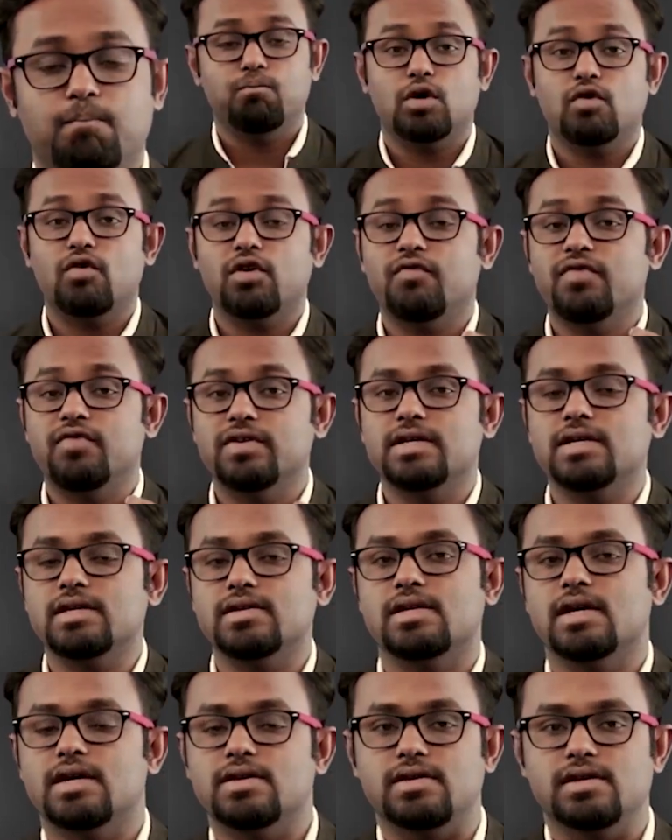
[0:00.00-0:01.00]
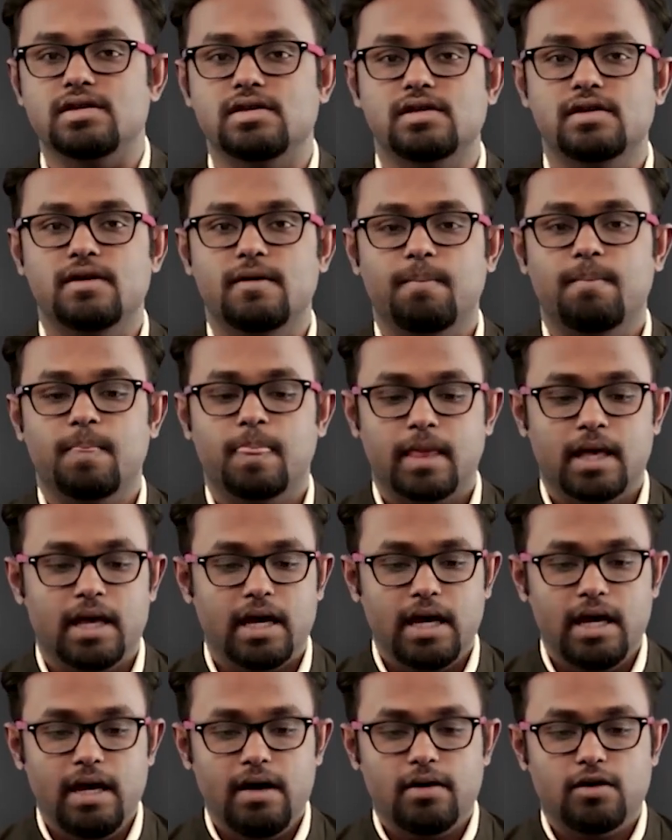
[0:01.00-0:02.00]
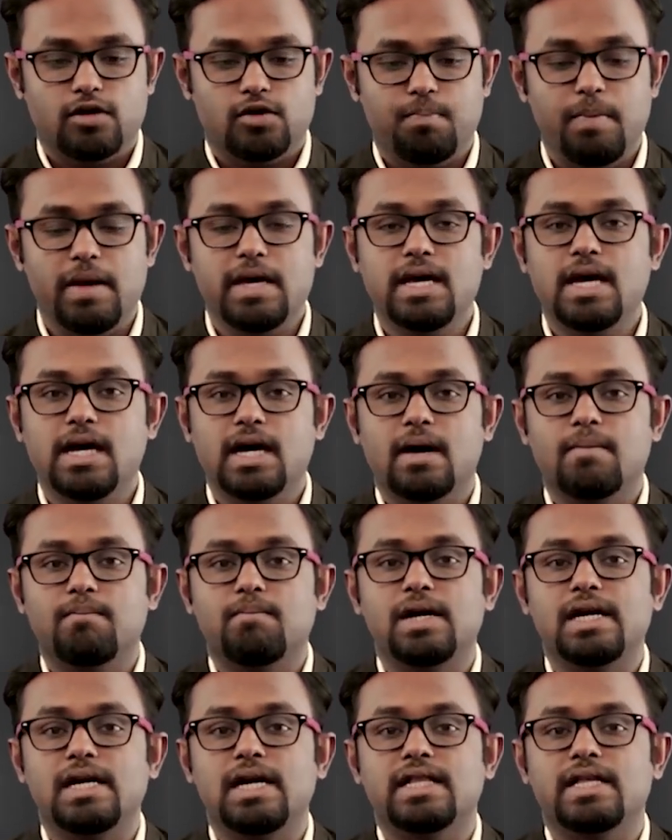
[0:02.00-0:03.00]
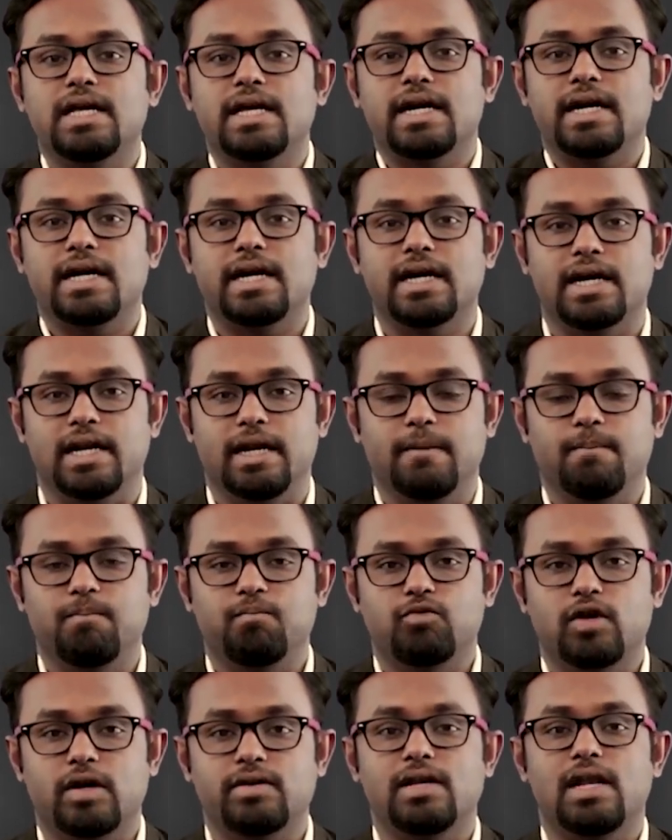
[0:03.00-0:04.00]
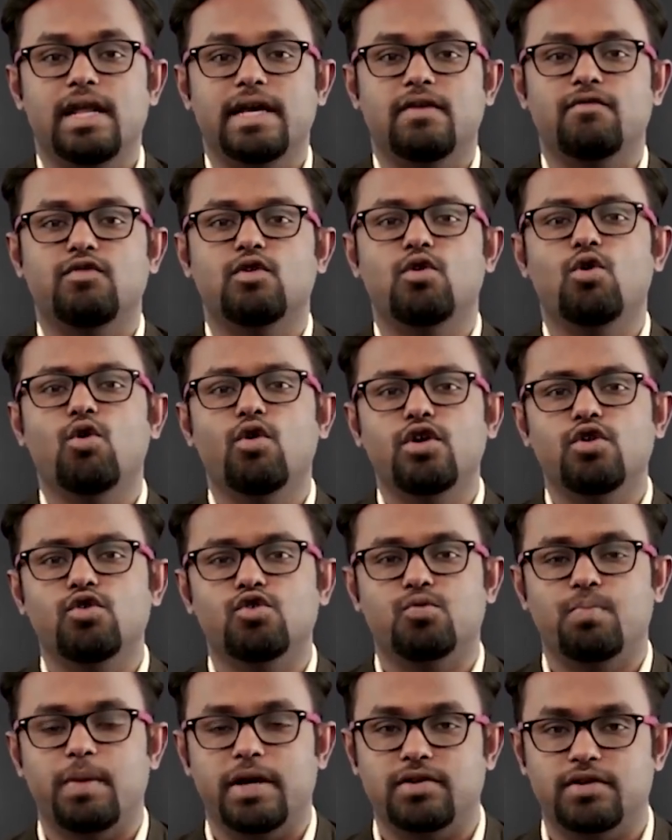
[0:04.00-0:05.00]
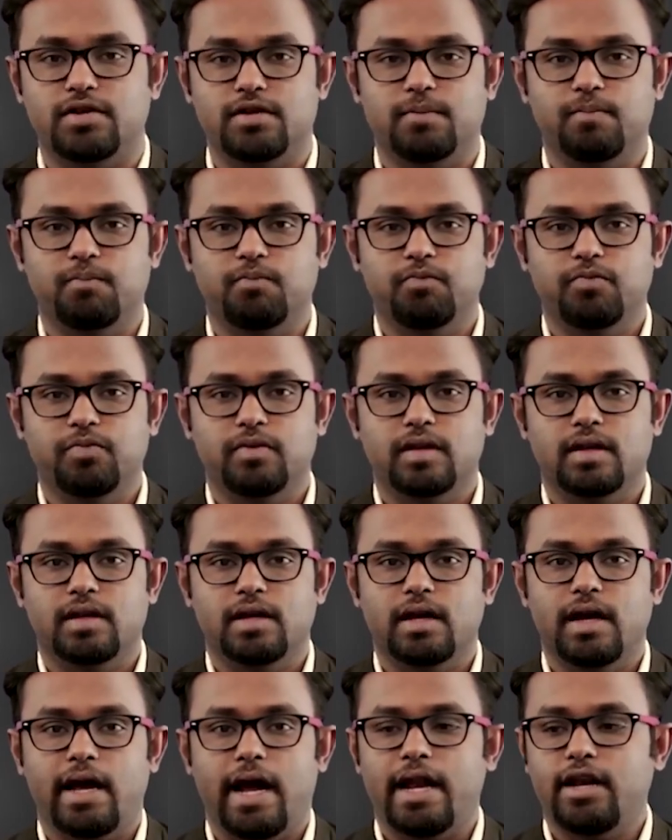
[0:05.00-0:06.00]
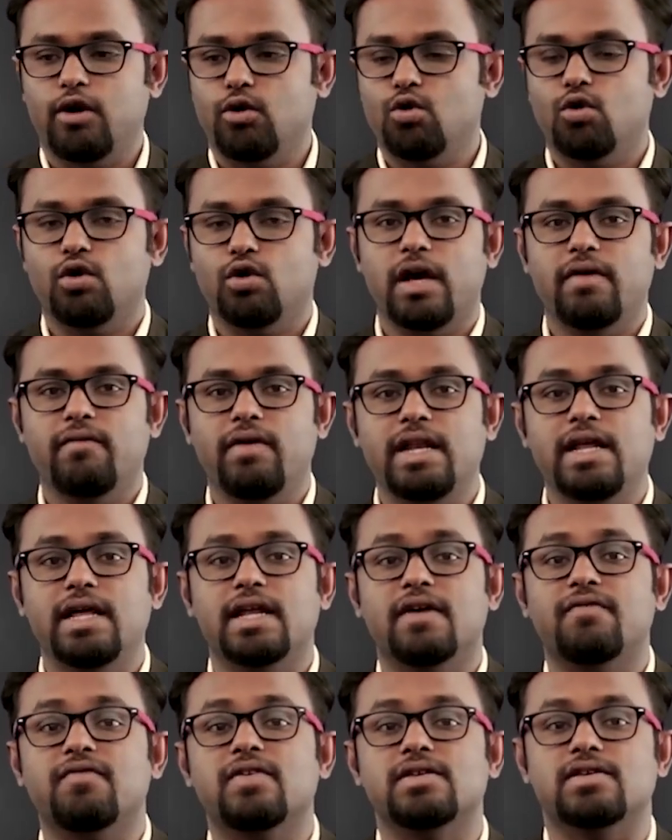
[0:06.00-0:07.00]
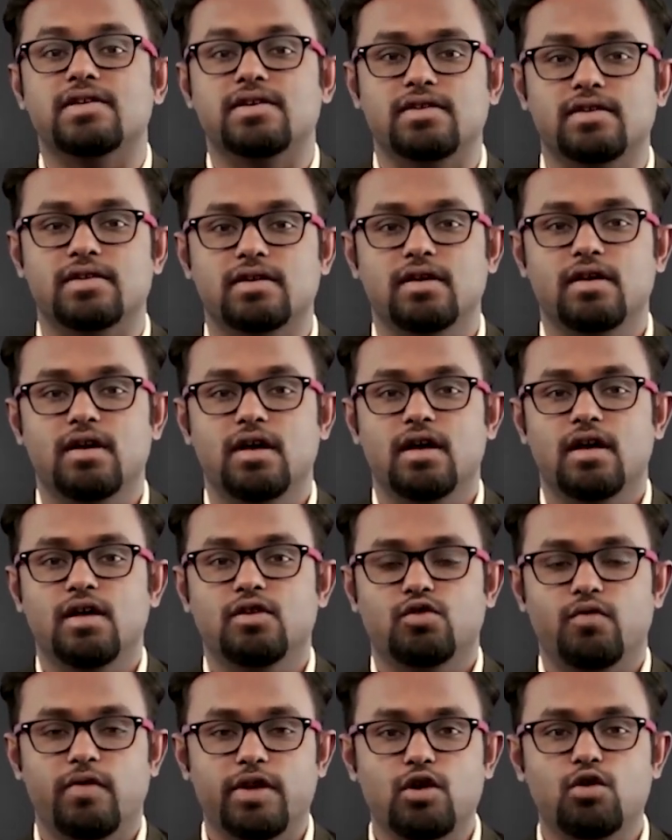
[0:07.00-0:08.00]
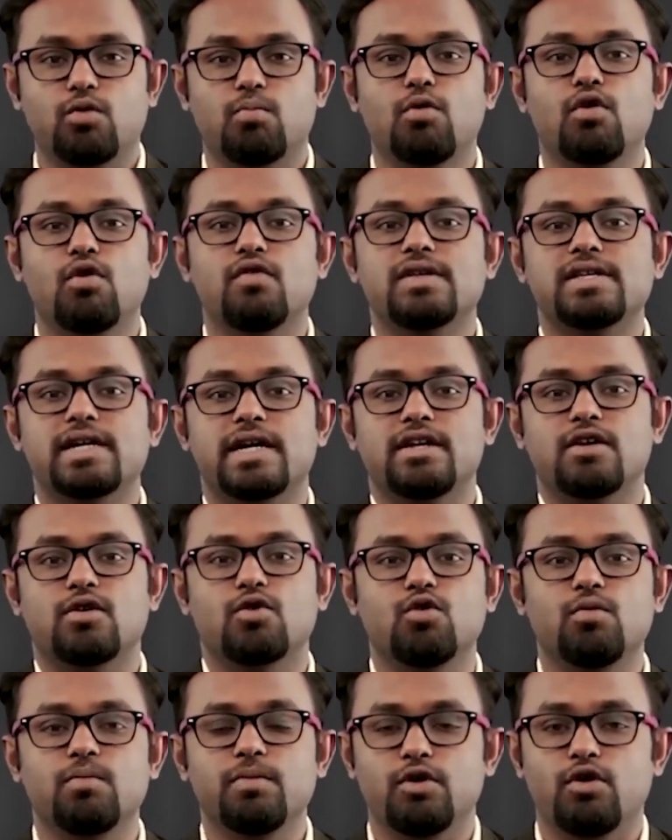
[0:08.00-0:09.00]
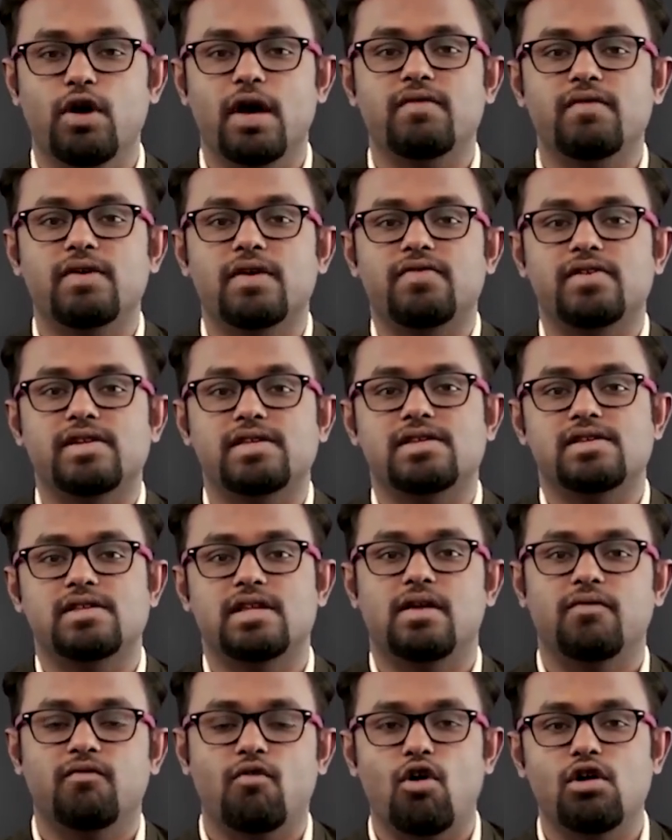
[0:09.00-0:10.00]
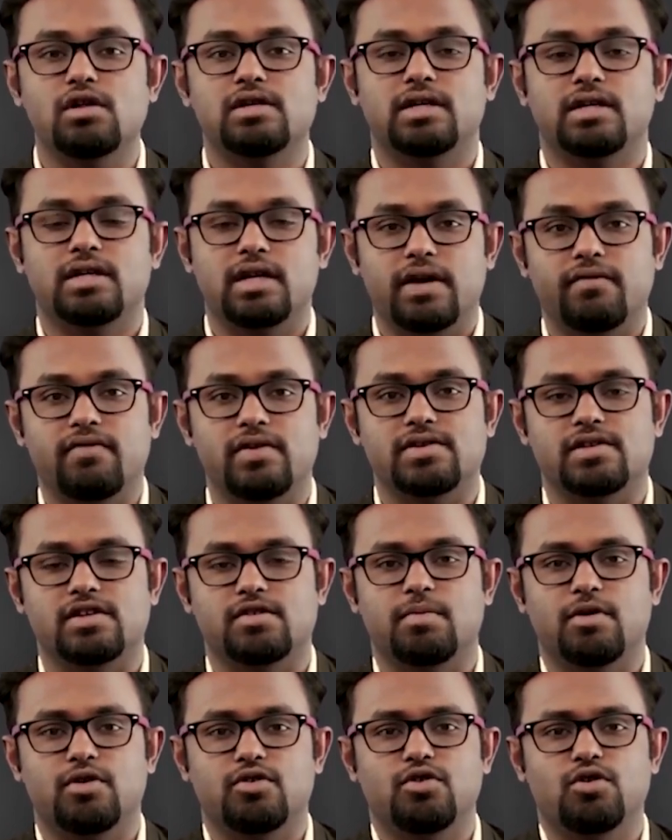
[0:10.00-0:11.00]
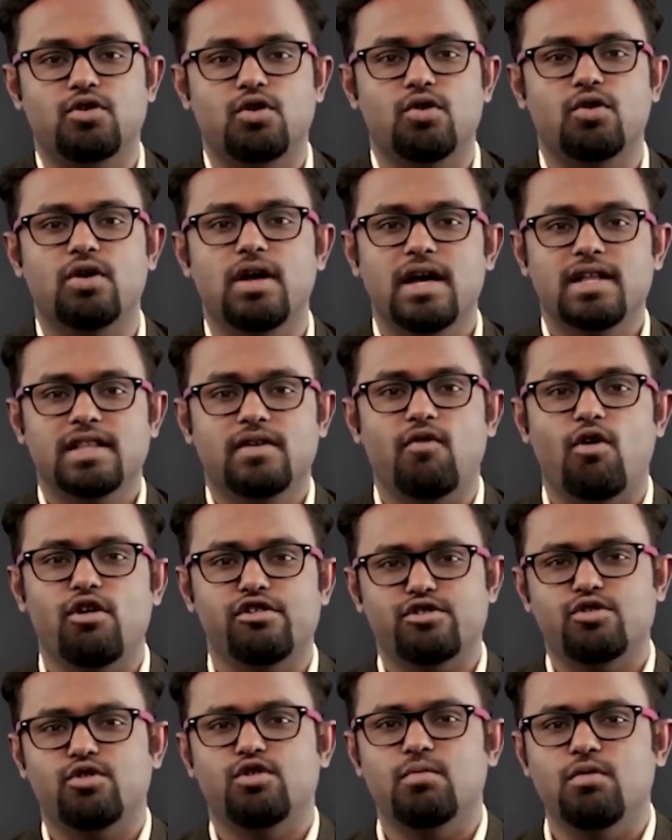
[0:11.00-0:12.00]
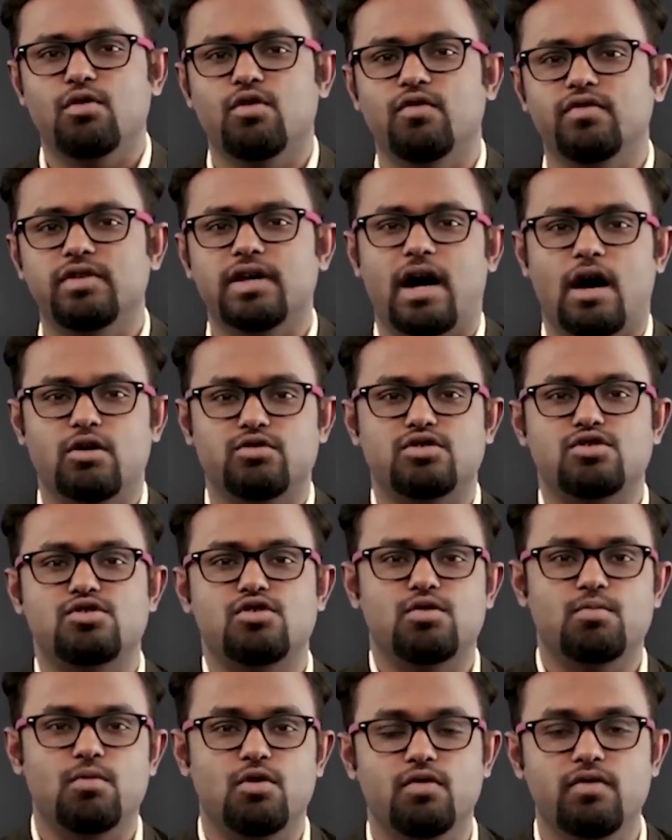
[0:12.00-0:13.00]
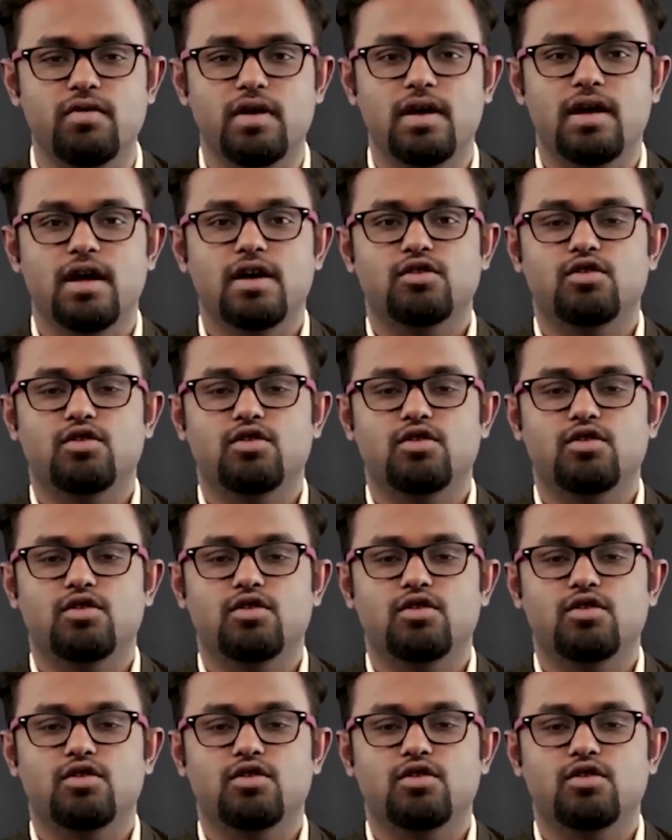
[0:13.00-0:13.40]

But what physics says is, speaking completely theoretically, as in like if you go into space and you don't have any references. So when you move inside the room, you have references, the walls are the references because you know the walls don't move, the houses don't move.